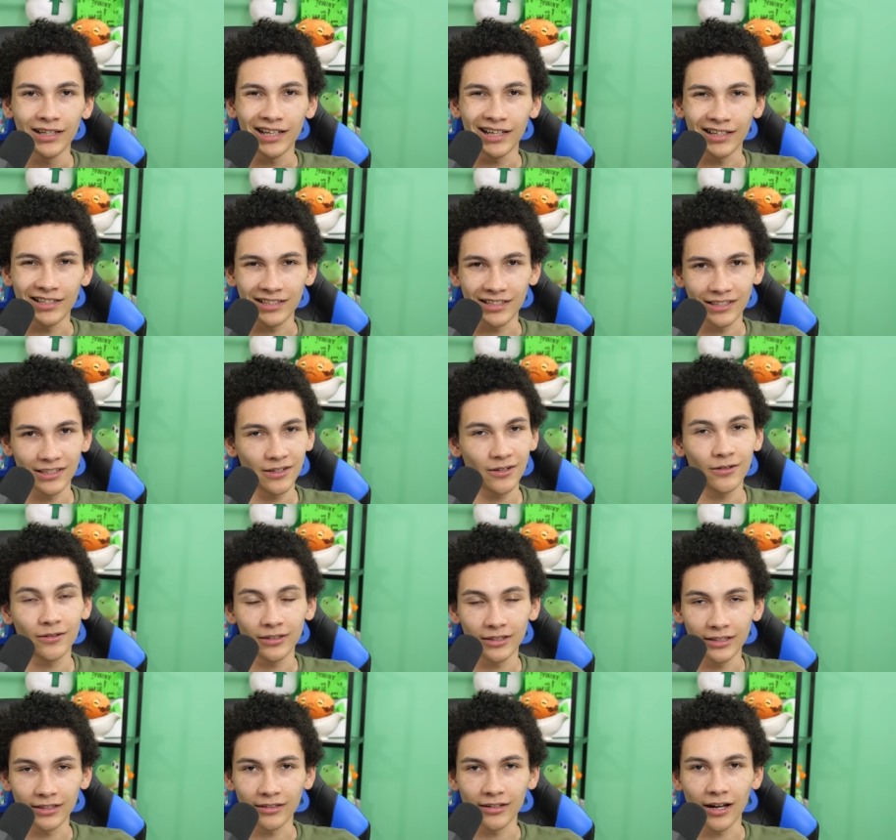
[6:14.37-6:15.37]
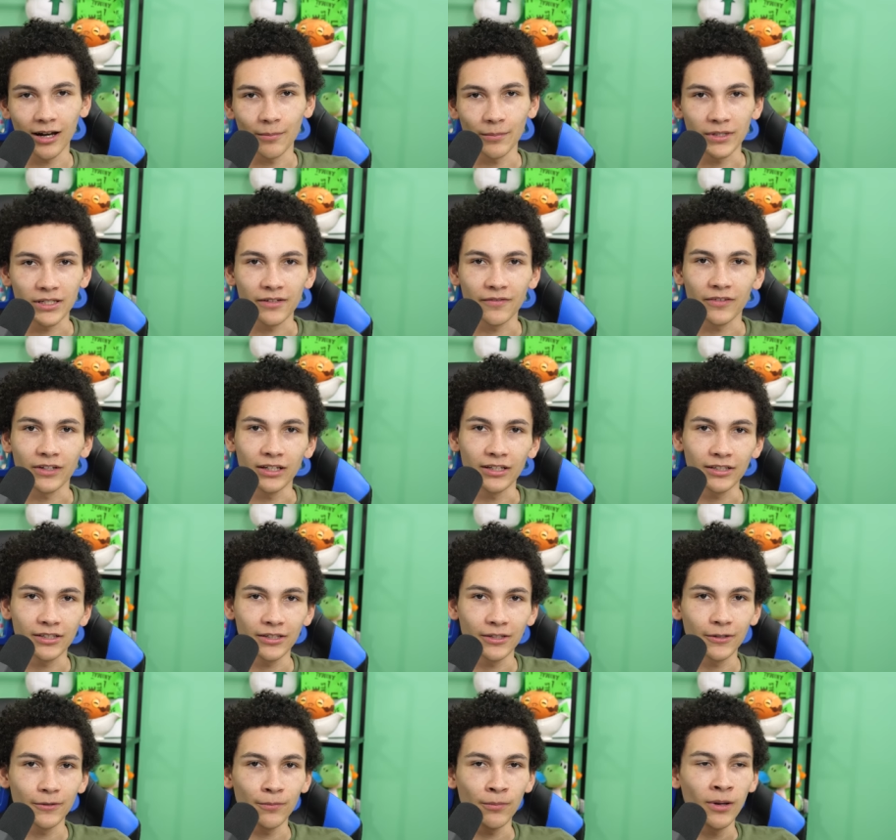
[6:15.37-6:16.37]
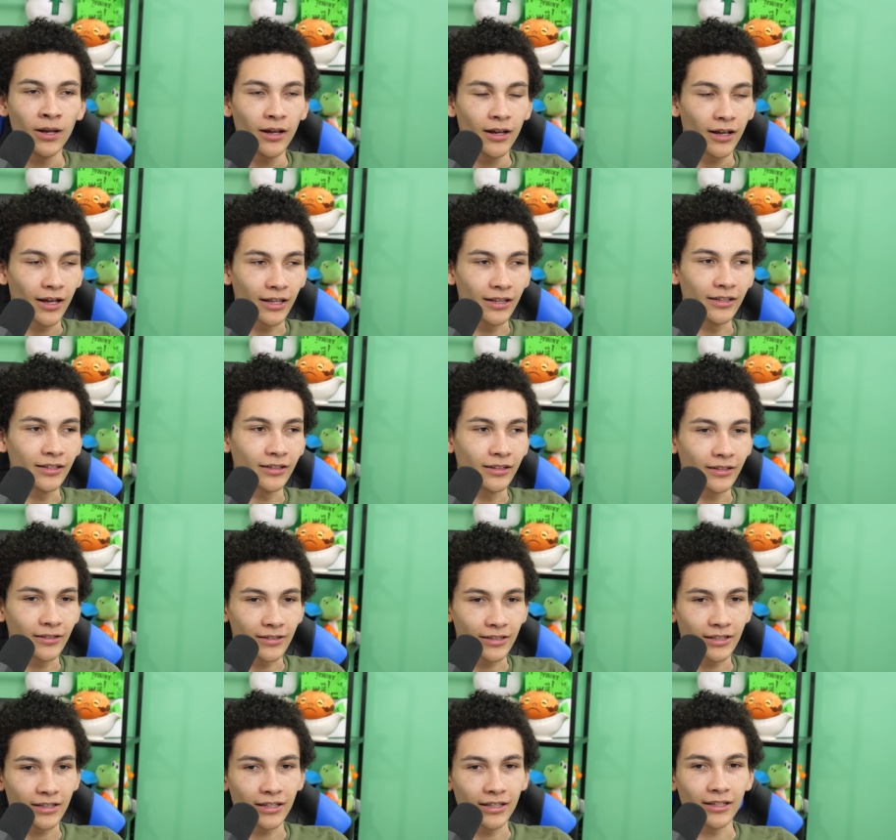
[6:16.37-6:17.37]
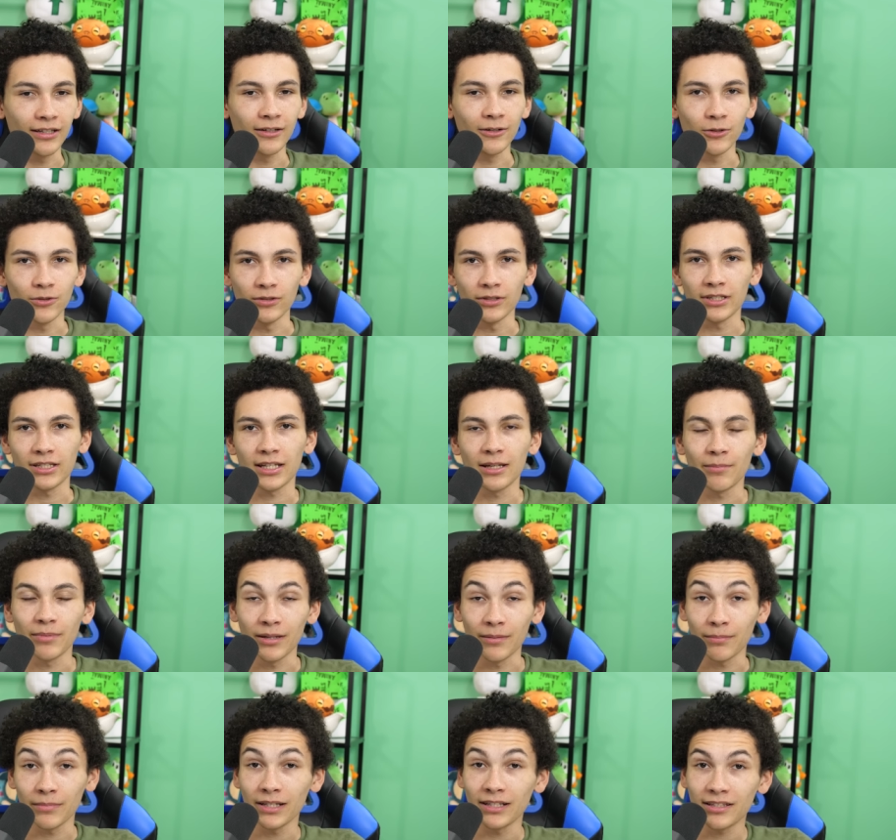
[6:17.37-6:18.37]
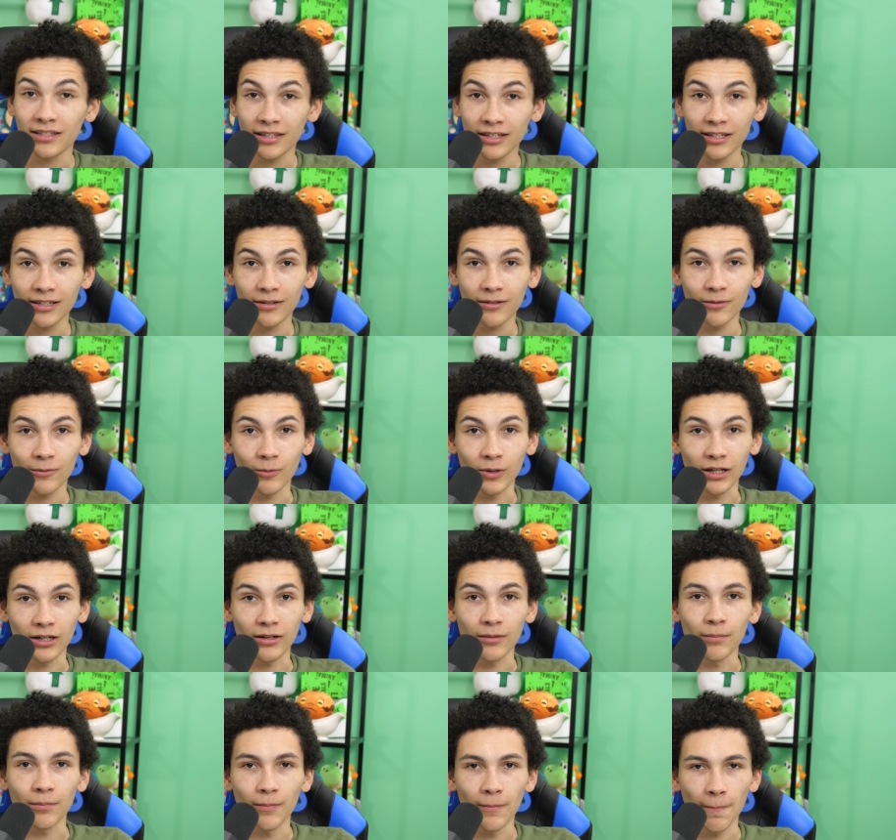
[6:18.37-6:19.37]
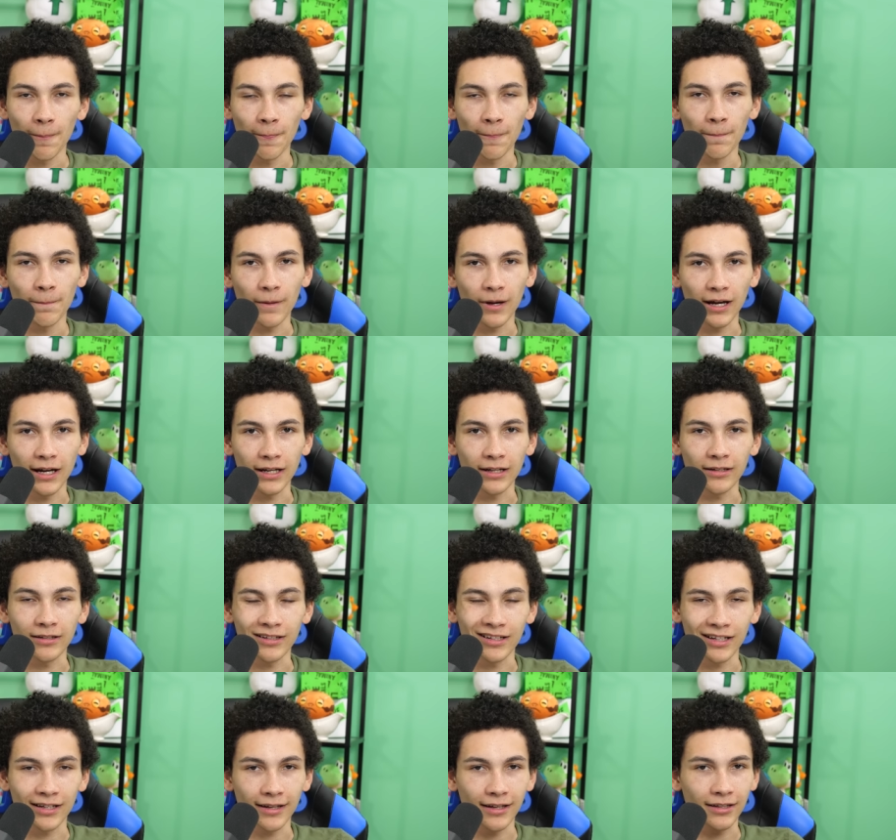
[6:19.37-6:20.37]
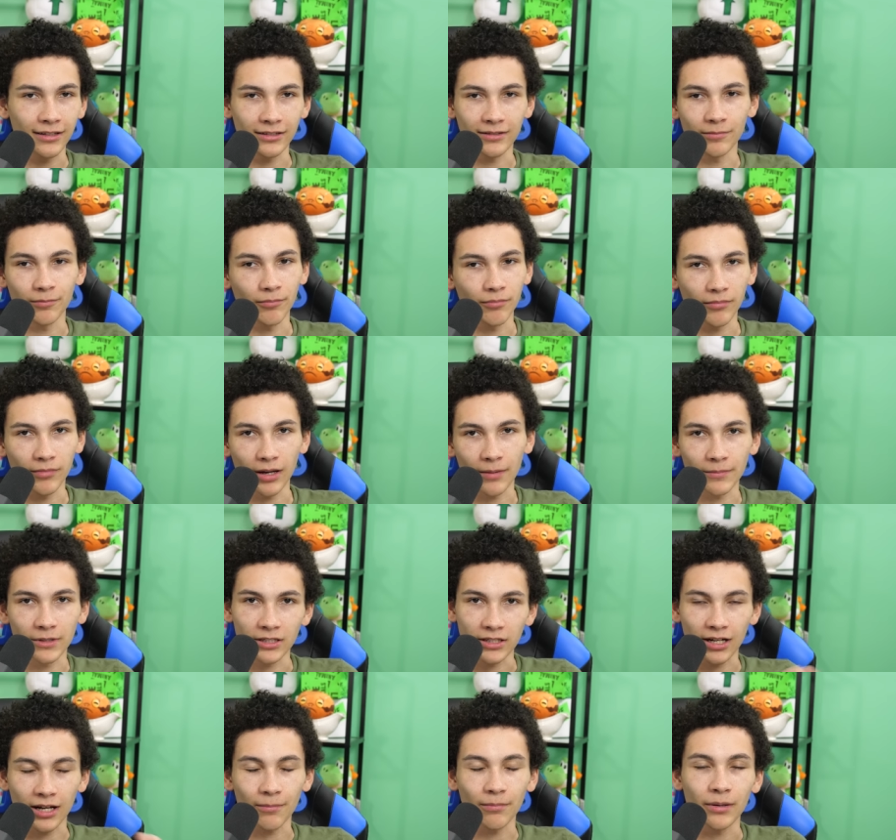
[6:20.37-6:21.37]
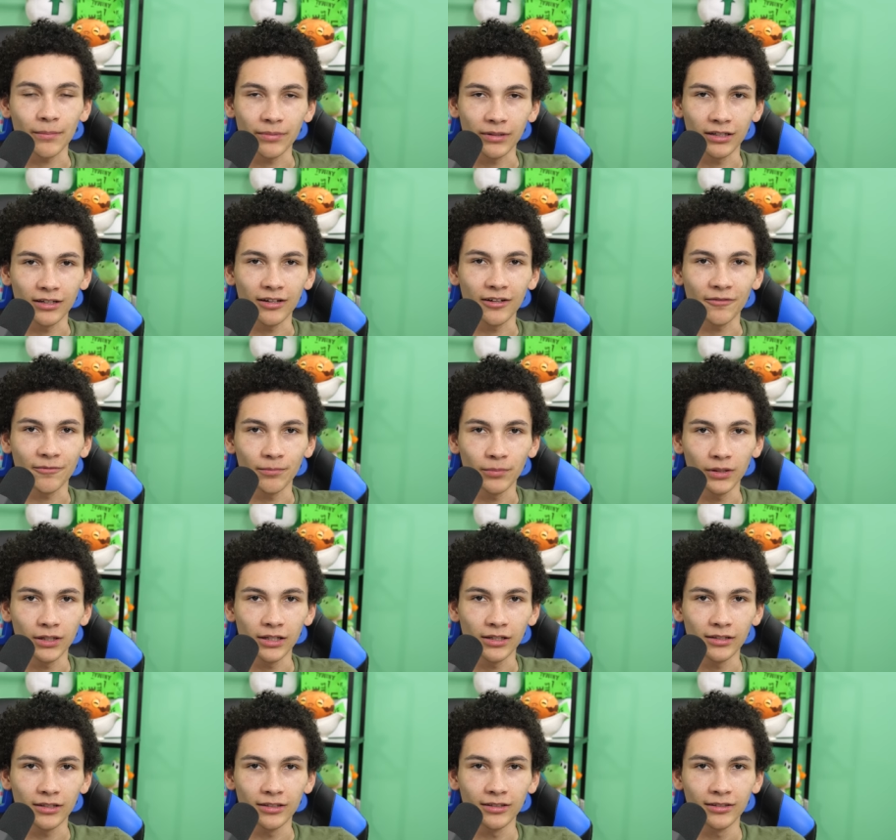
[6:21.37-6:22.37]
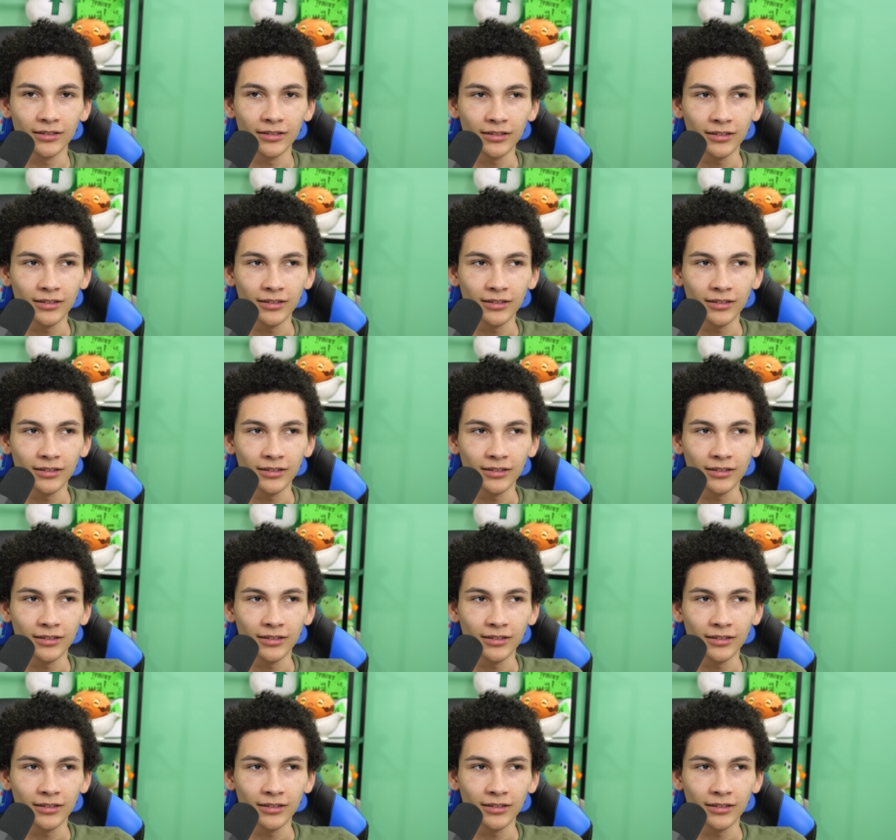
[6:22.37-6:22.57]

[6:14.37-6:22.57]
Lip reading: and it's generally not much of an issue. And then there's the whole skipping beats thing where I'm just not pumping enough blood.